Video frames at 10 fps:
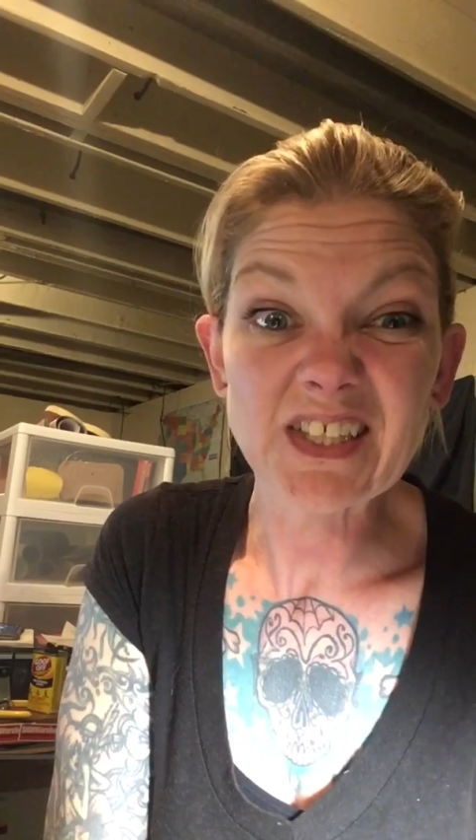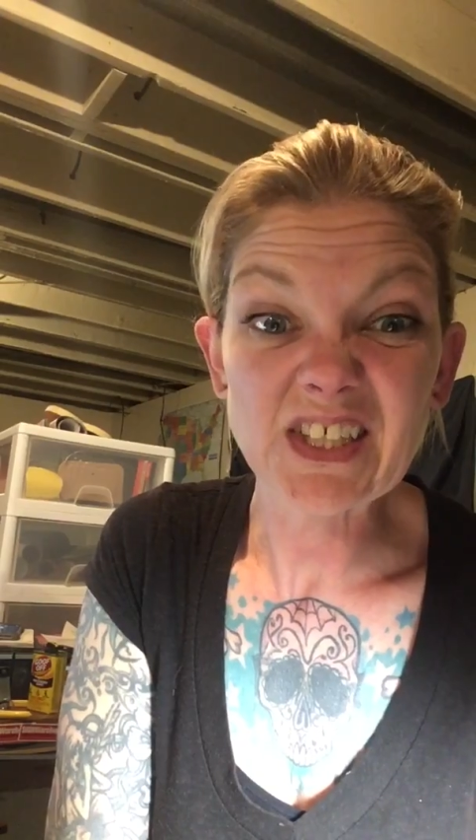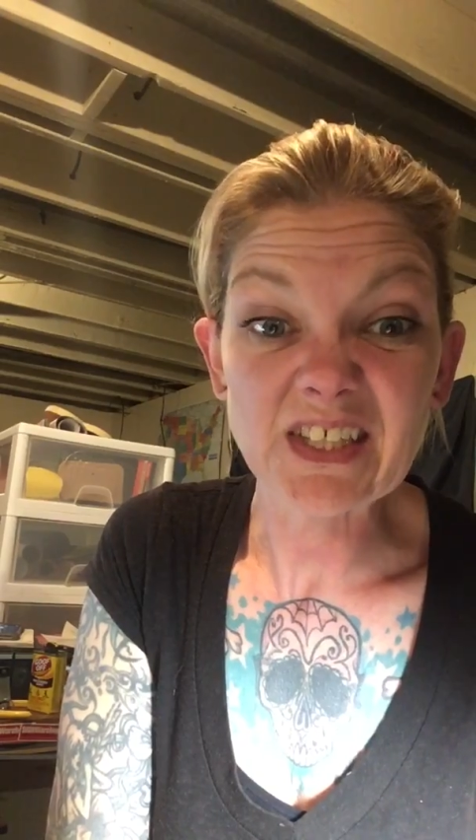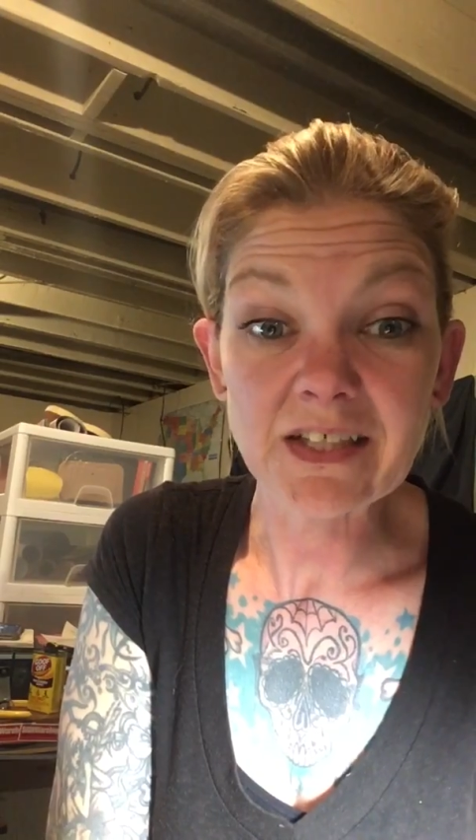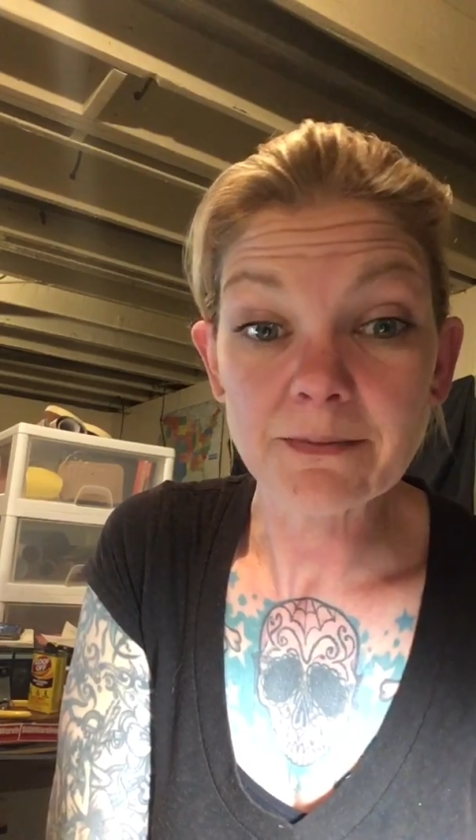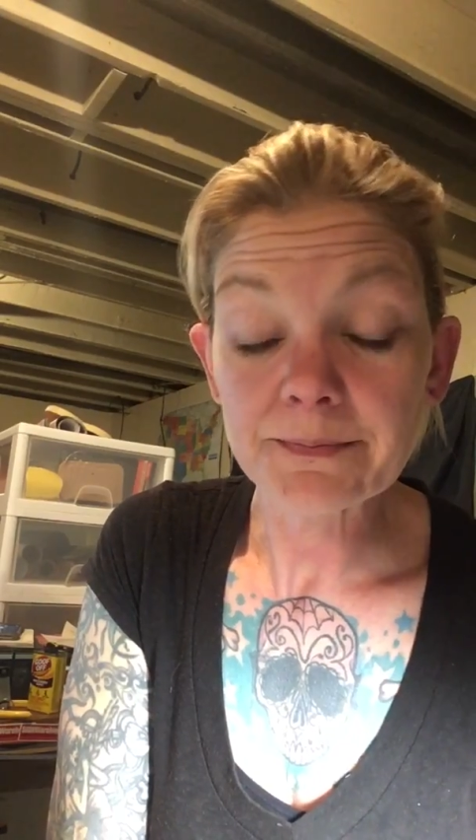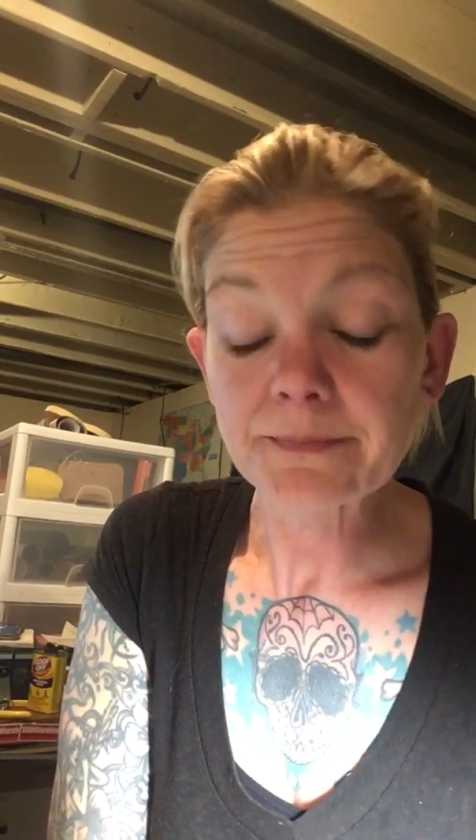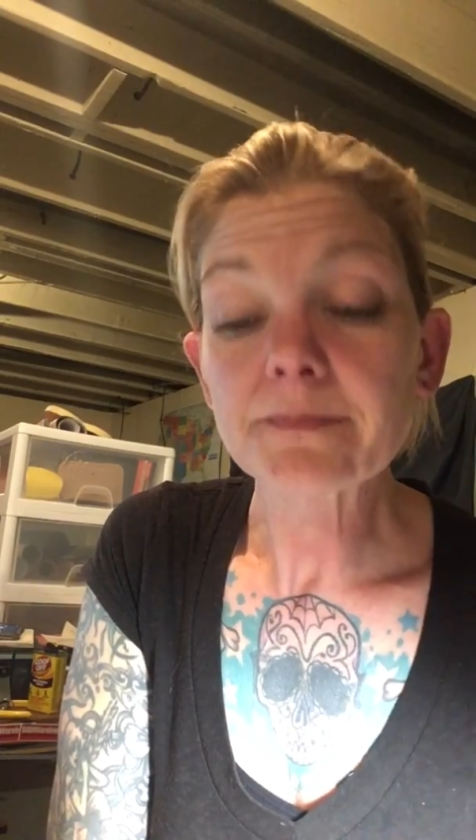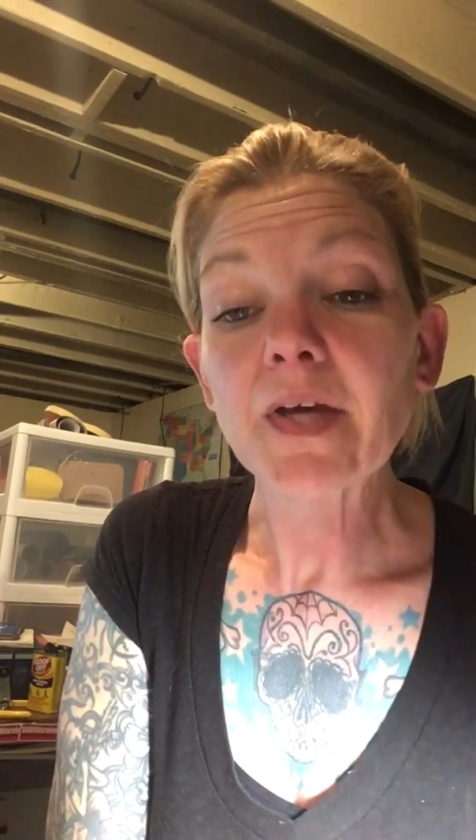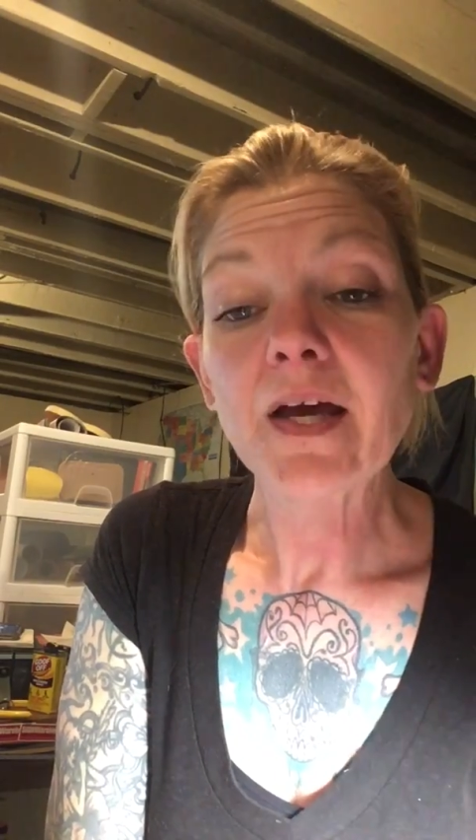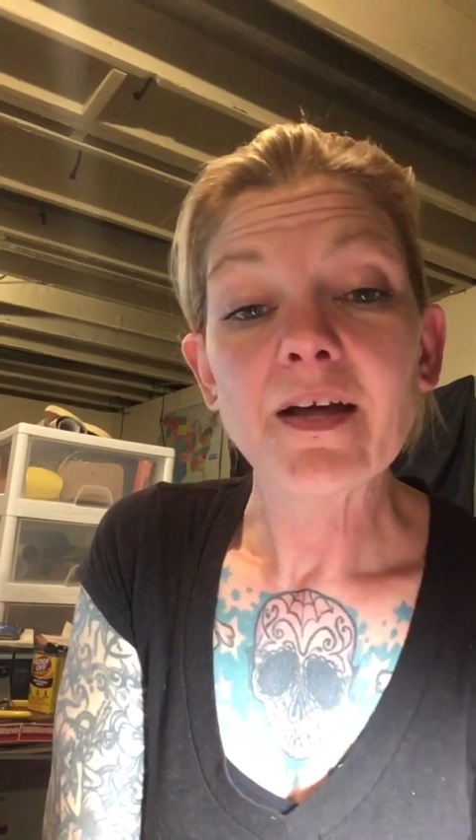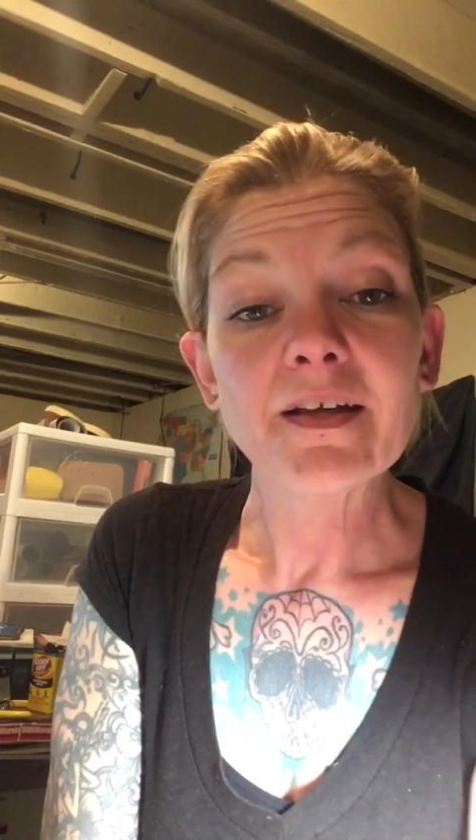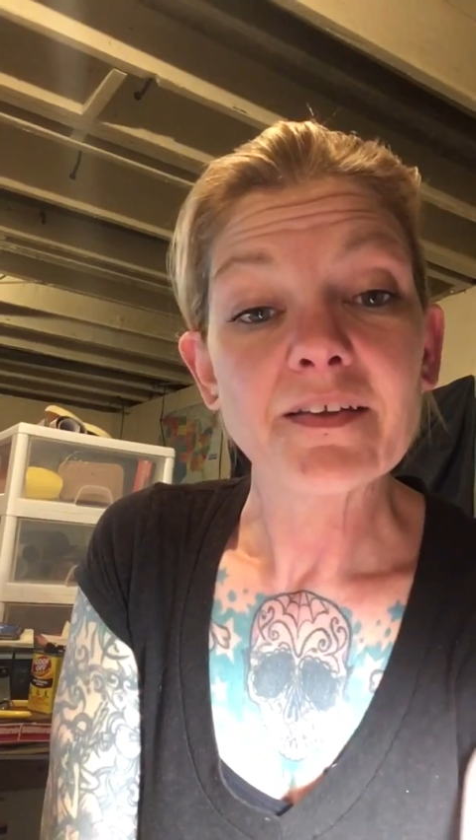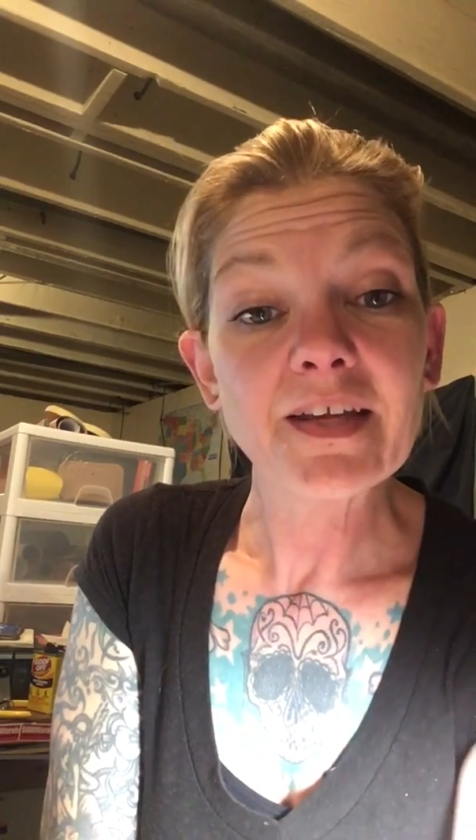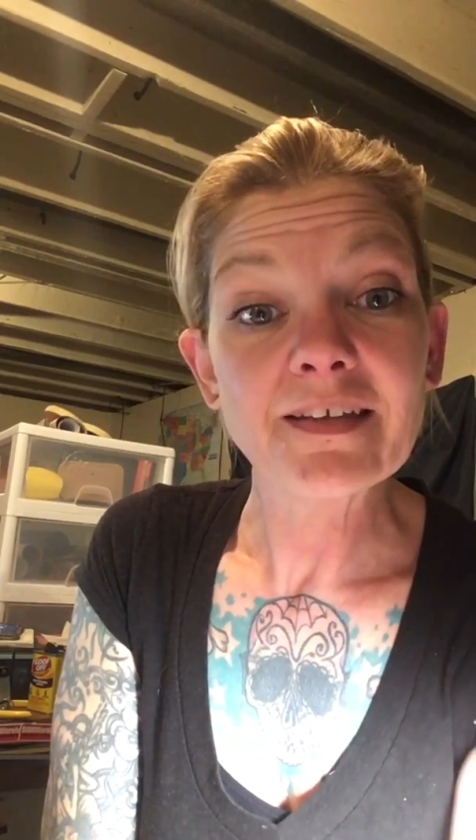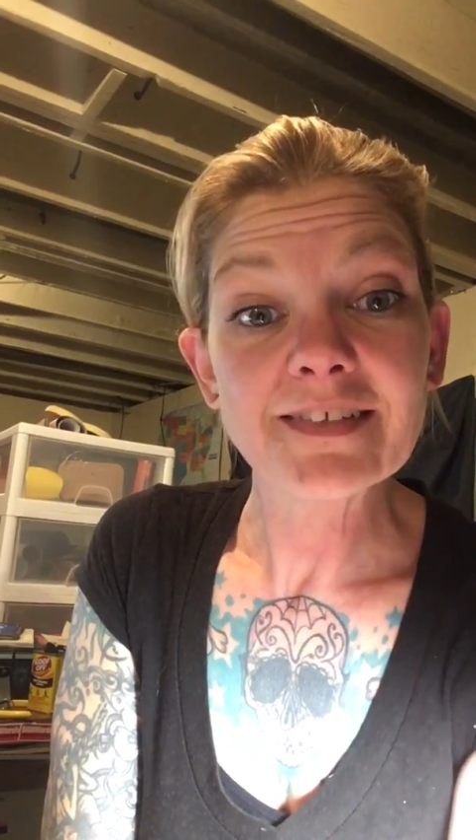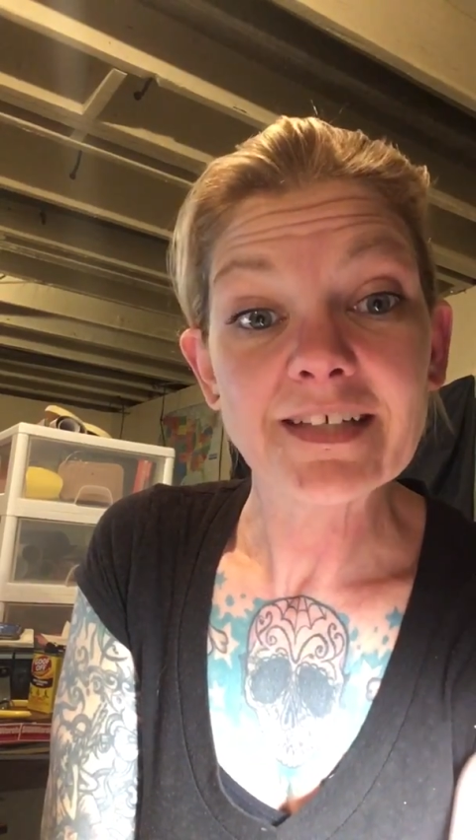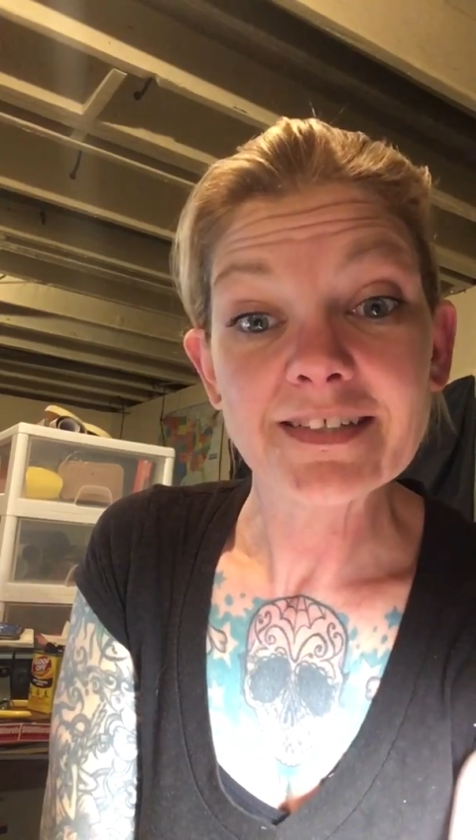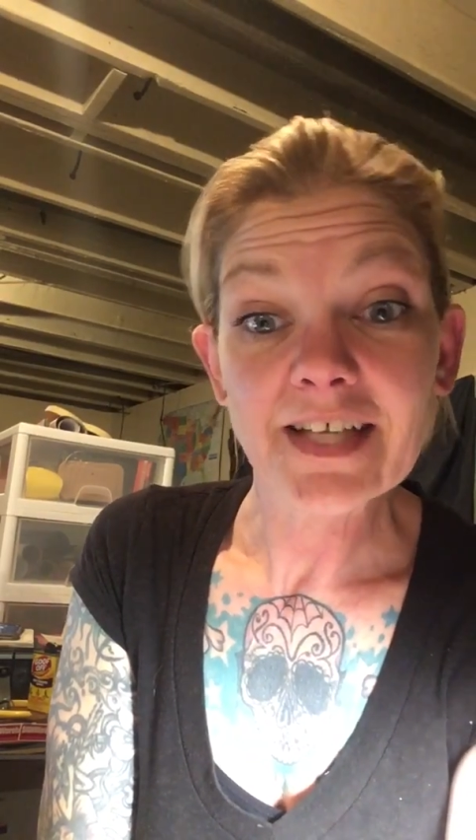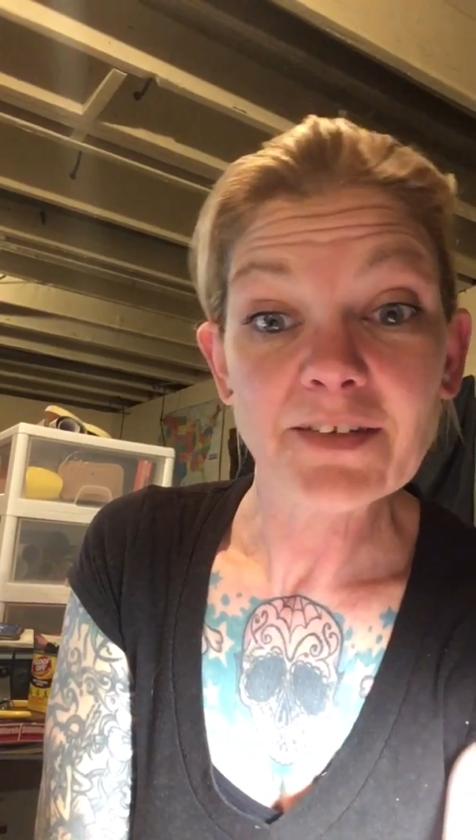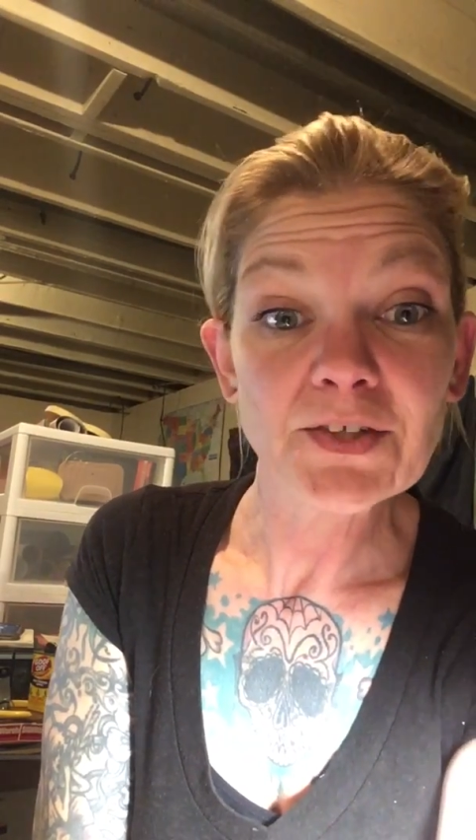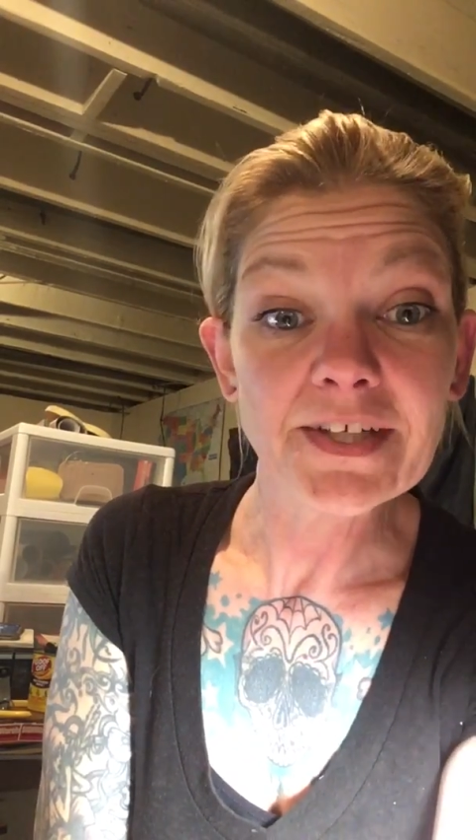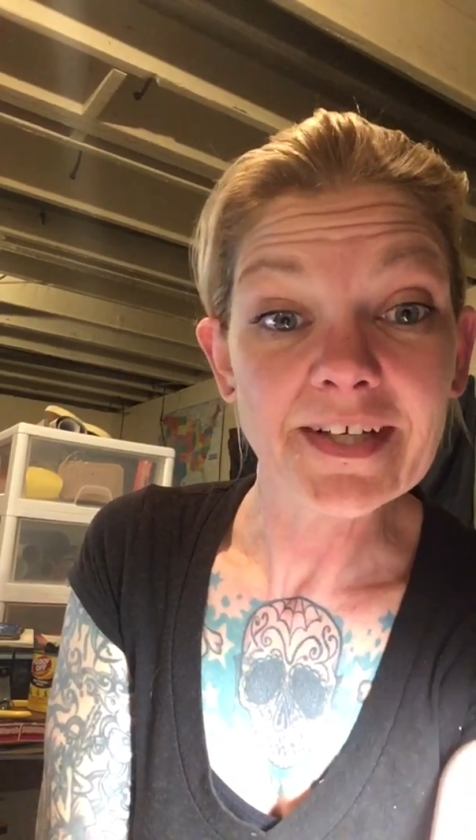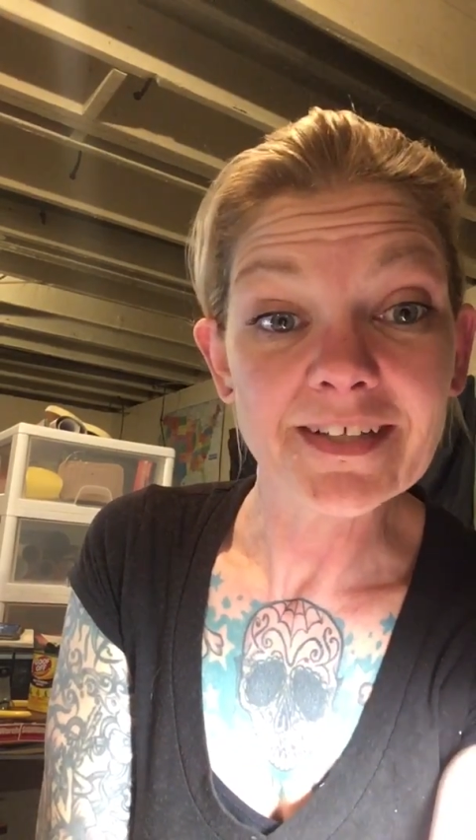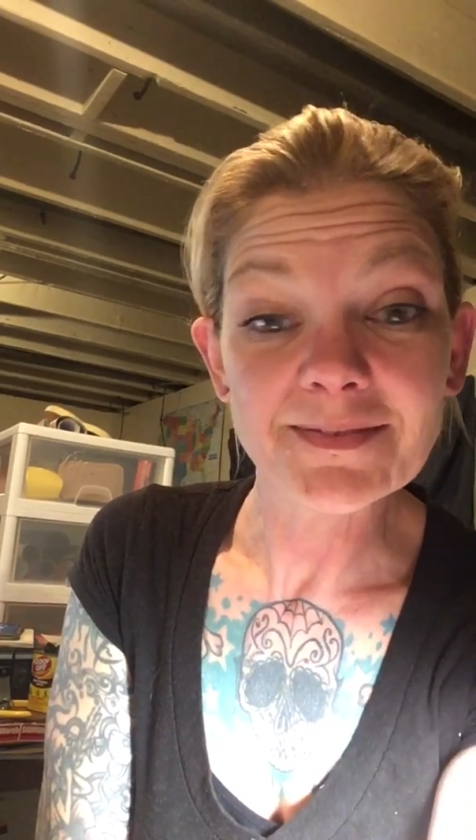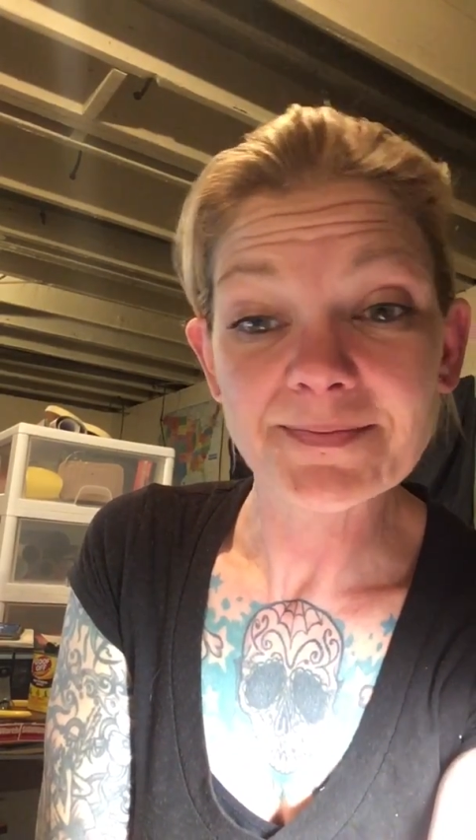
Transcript: chilly. Thanks, guys. Have a good night.